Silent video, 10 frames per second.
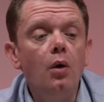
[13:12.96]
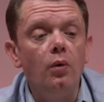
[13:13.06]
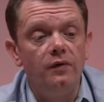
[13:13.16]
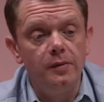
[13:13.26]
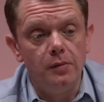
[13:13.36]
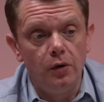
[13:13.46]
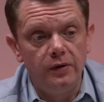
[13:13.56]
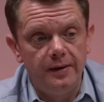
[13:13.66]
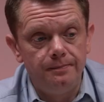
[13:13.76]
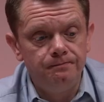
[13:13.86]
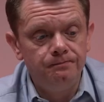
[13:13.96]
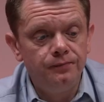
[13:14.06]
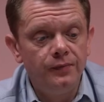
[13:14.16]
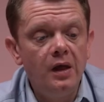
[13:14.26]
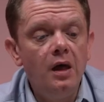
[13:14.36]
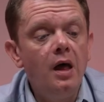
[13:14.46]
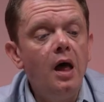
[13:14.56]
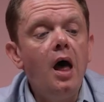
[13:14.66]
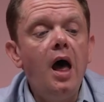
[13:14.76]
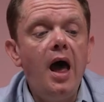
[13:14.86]
with the modem.
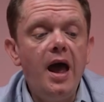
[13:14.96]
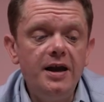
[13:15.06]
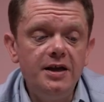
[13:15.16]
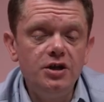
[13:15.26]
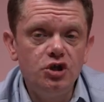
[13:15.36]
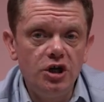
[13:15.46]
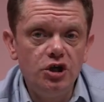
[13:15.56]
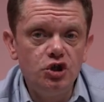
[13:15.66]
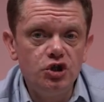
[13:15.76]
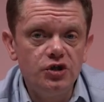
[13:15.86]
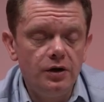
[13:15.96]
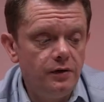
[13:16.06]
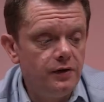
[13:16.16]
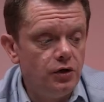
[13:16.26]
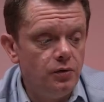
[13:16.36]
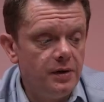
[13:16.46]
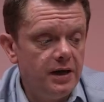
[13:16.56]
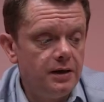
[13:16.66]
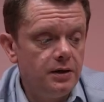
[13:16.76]
Any changes that you make,